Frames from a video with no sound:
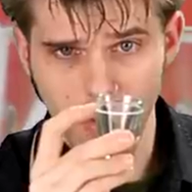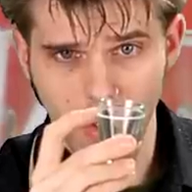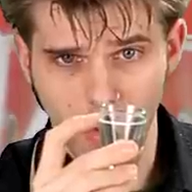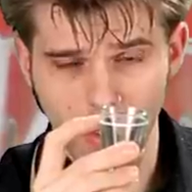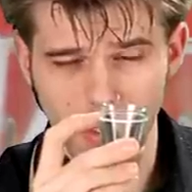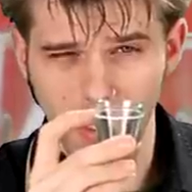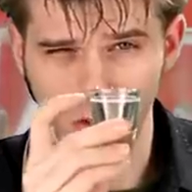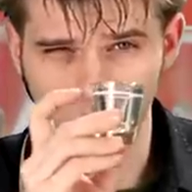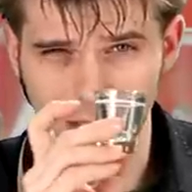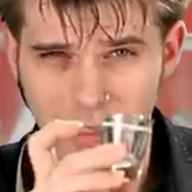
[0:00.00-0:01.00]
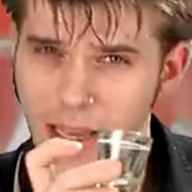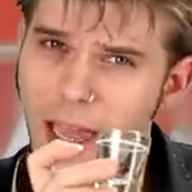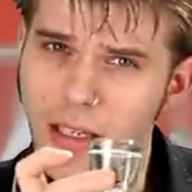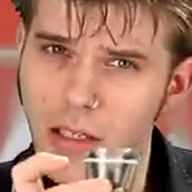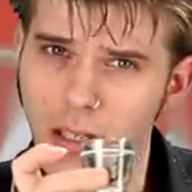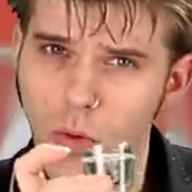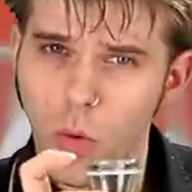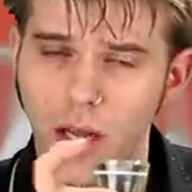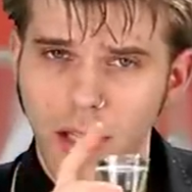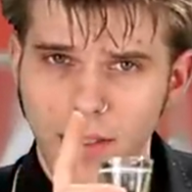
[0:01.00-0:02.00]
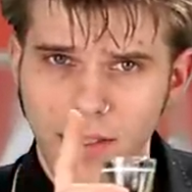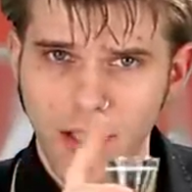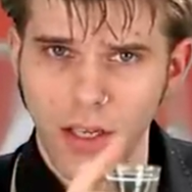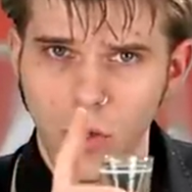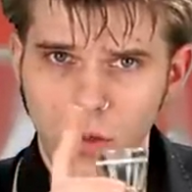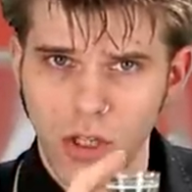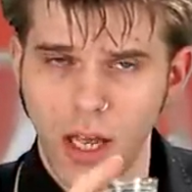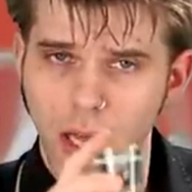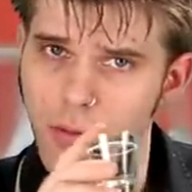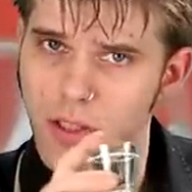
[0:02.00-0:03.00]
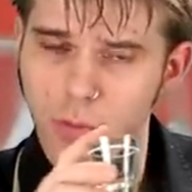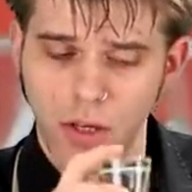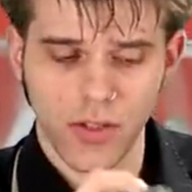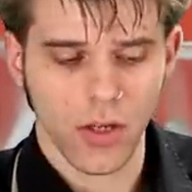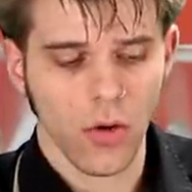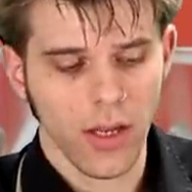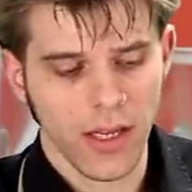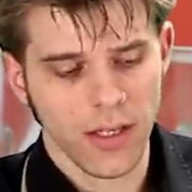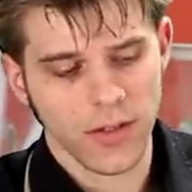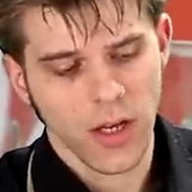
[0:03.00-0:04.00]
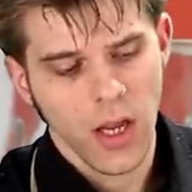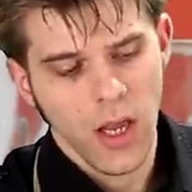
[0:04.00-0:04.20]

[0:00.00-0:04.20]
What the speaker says: is going to tell you exactly what a single shot of espresso is.